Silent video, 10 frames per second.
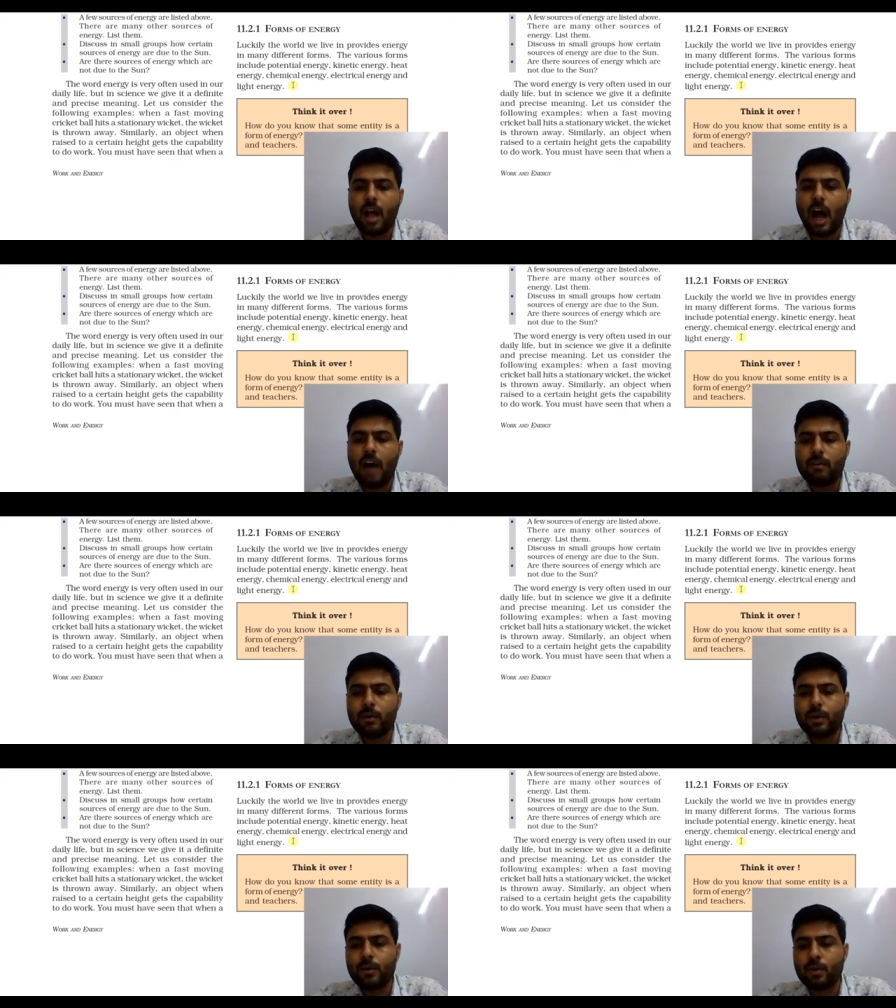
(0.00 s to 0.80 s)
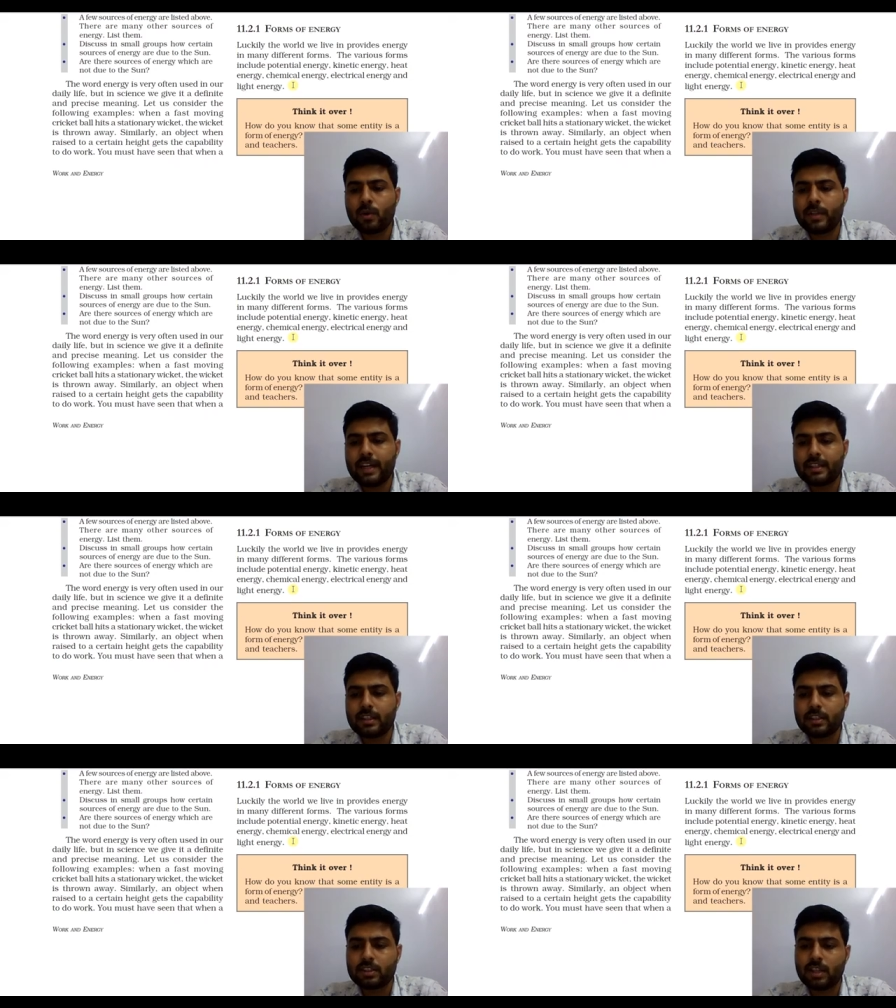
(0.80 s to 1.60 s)
How do you know that
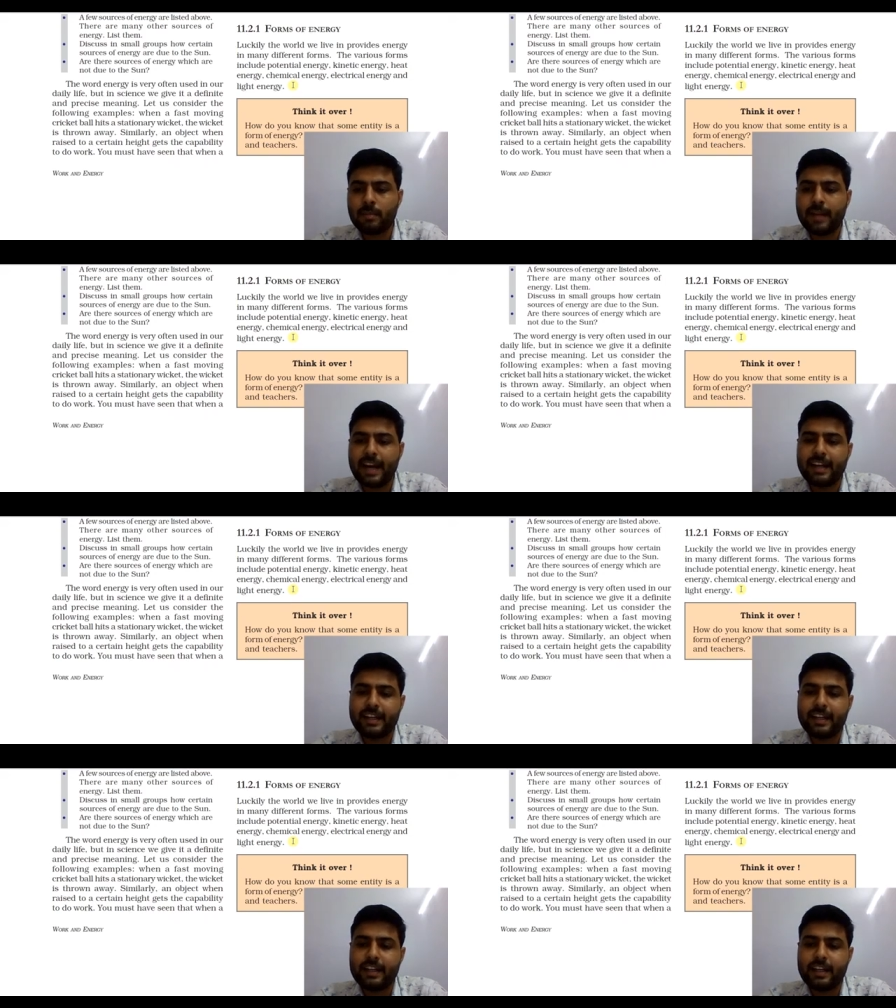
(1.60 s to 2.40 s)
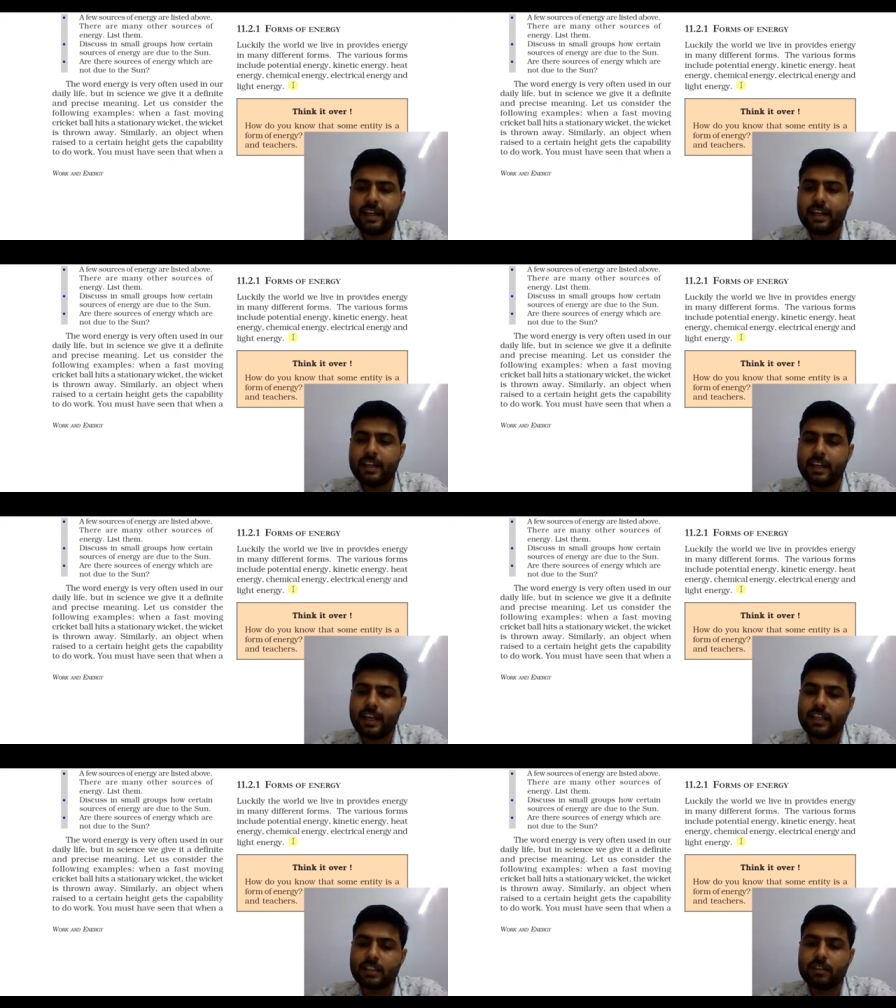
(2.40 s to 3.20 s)
some entity
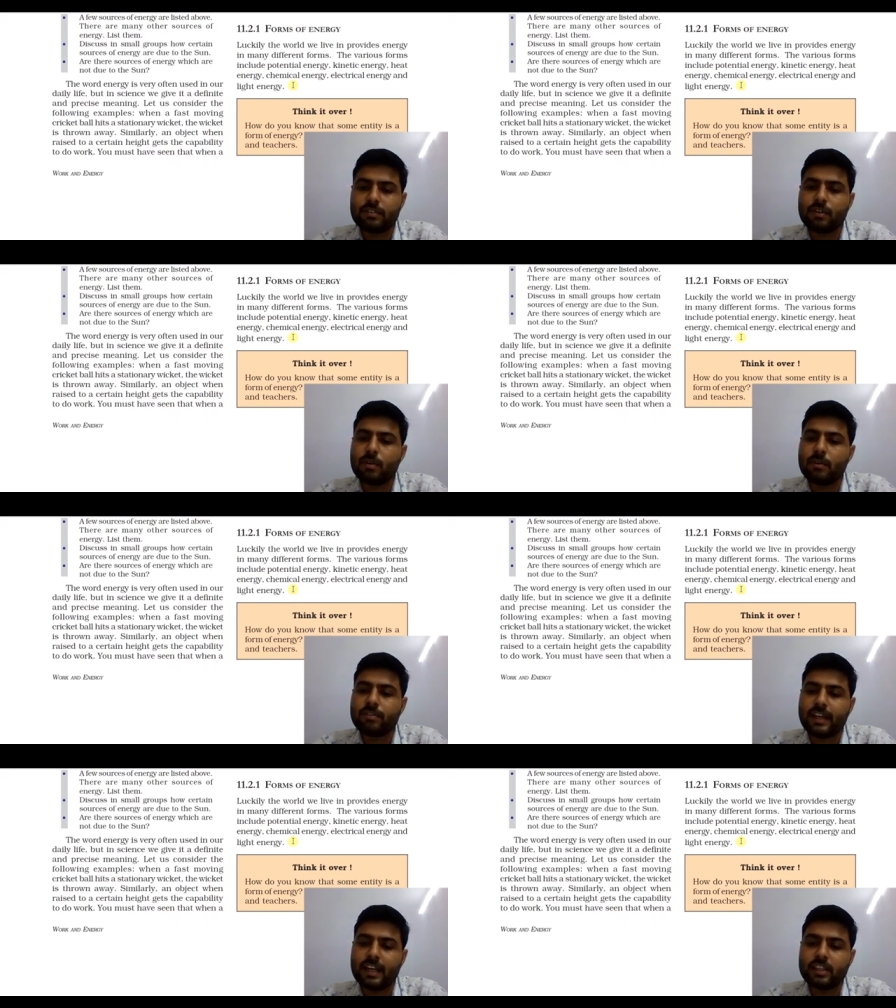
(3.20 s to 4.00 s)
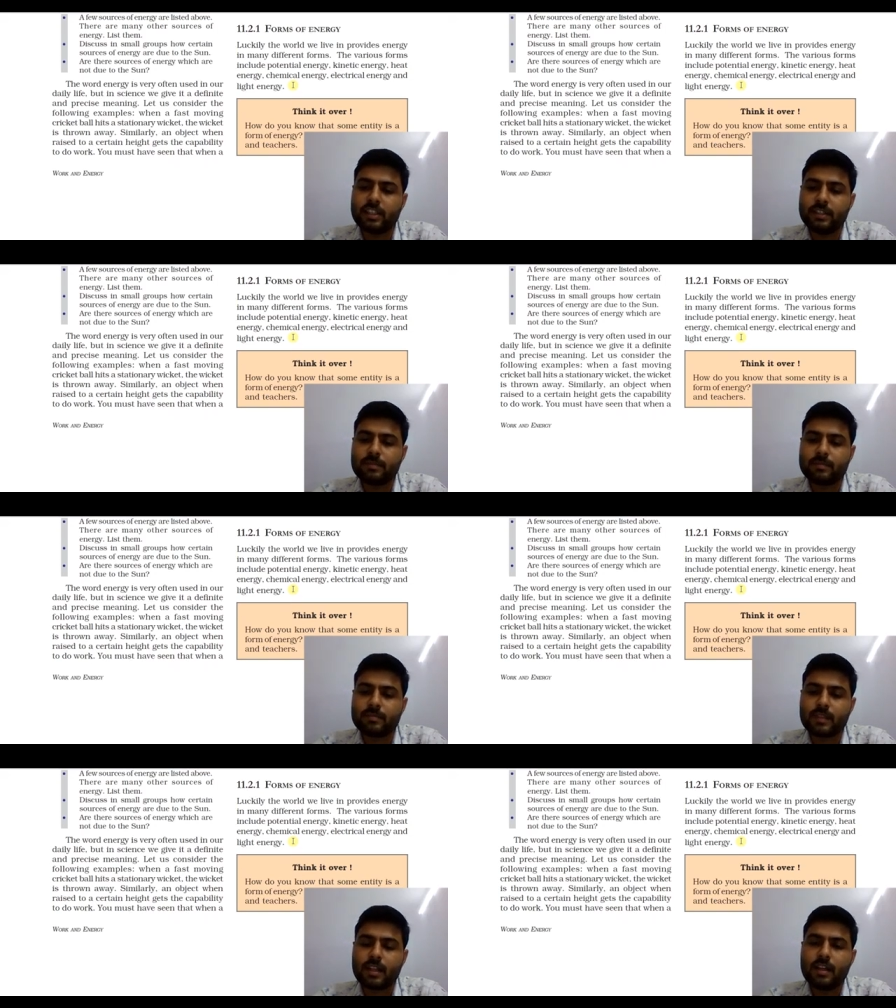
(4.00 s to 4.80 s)
is a form of energy?
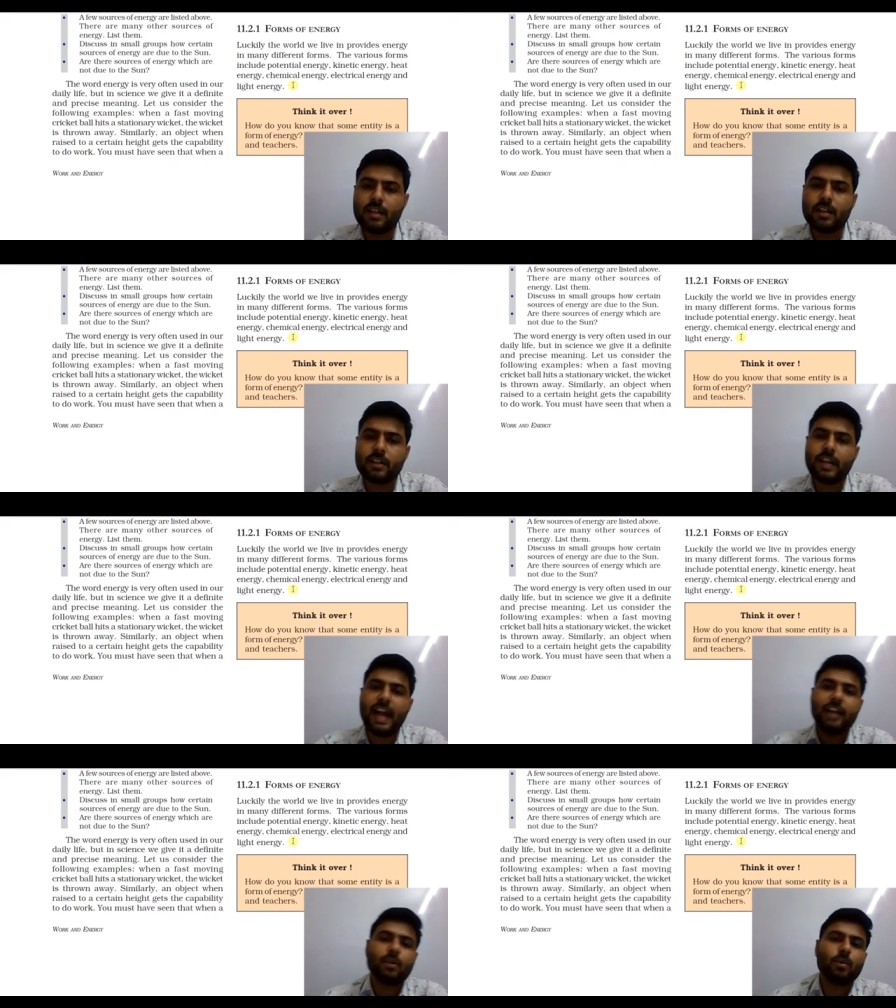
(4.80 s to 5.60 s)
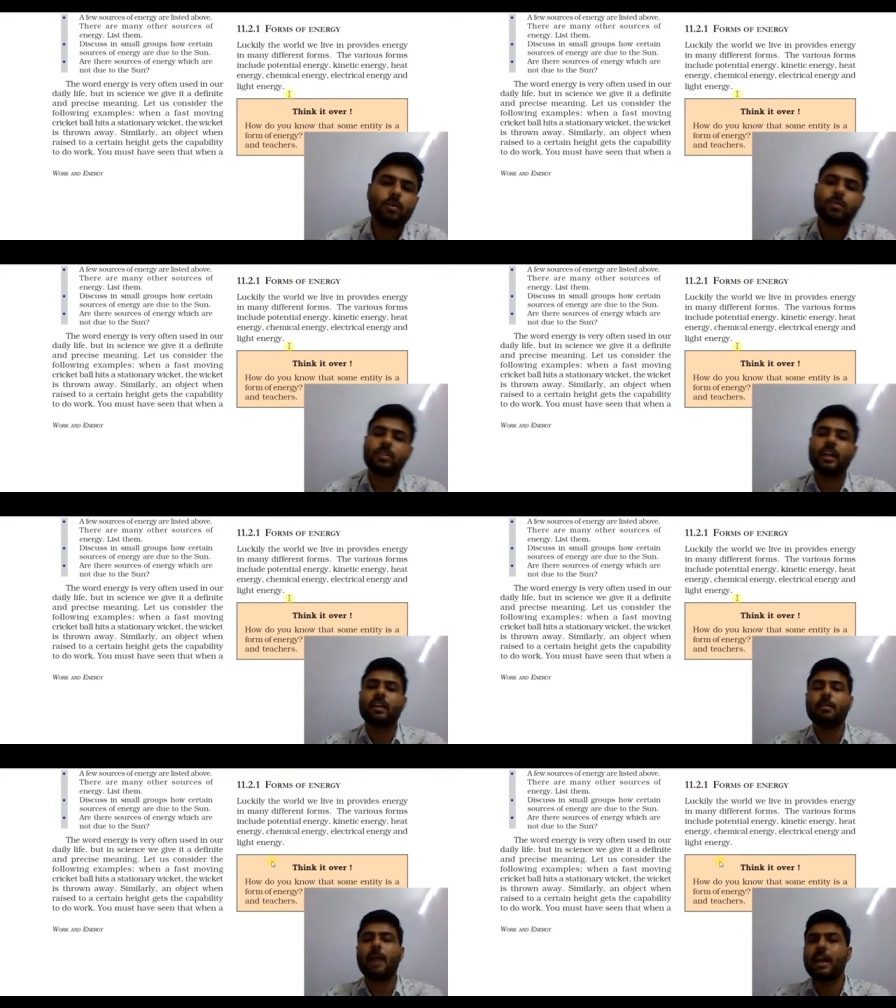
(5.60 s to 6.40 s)
Try to
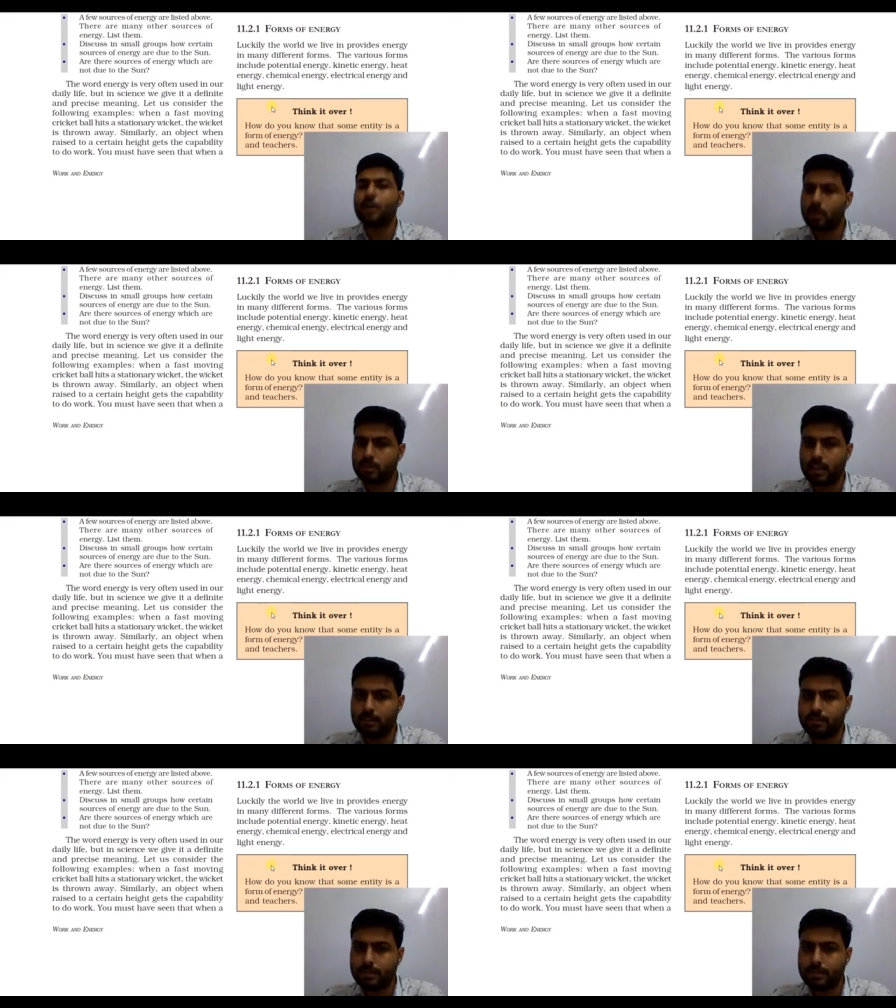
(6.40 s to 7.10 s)
think by yourself.